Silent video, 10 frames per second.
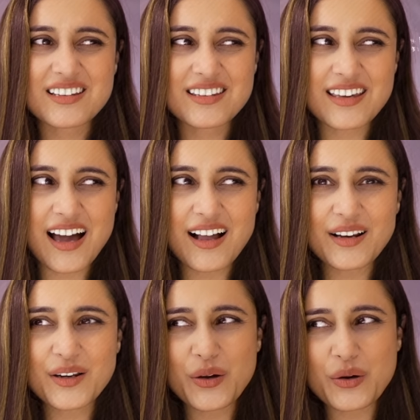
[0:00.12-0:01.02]
can,
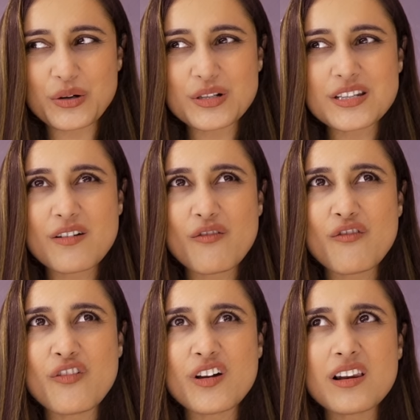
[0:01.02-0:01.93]
could,
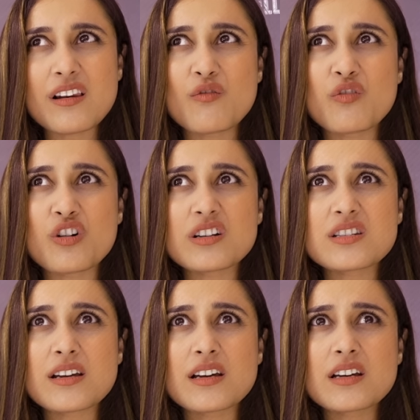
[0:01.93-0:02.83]
will, would,
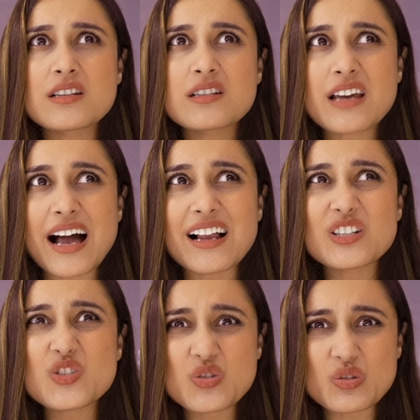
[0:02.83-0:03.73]
shall,
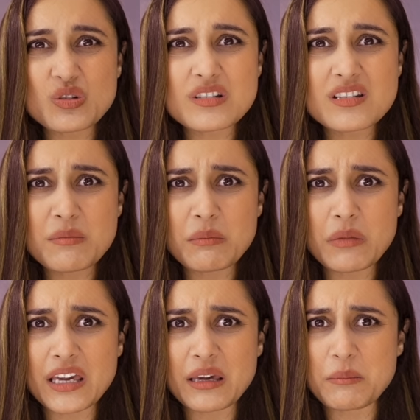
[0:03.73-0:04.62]
should,
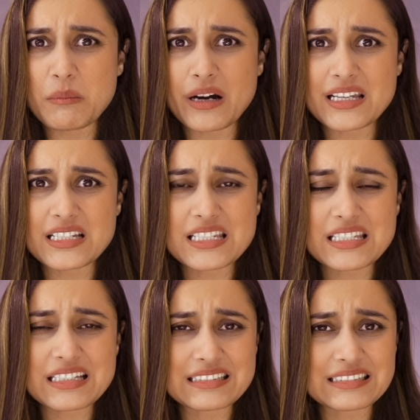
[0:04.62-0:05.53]
may,
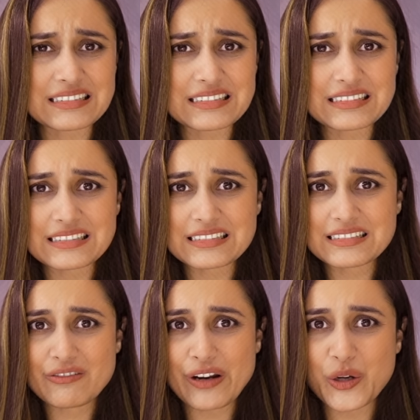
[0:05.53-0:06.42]
might.
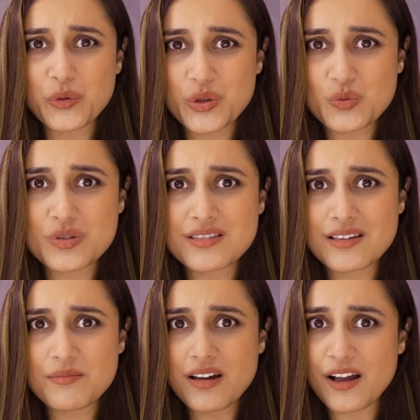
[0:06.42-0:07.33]
When to use
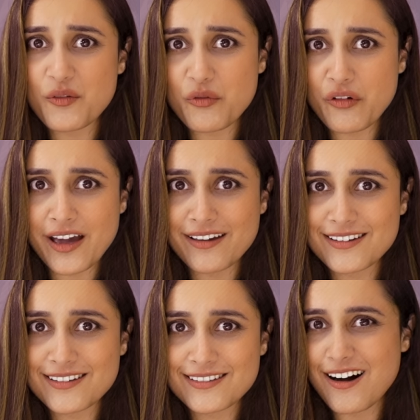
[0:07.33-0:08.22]
them and where?
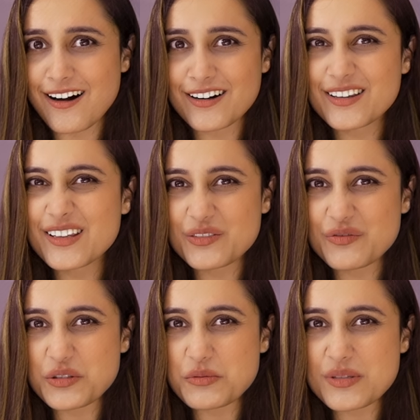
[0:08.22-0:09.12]
Aren't they
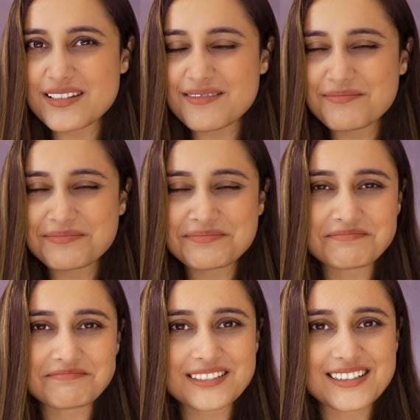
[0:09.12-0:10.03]
confusing?
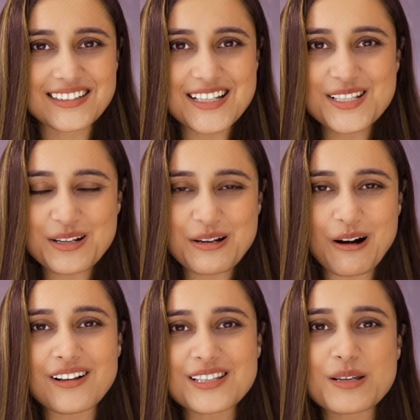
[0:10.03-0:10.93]
These are called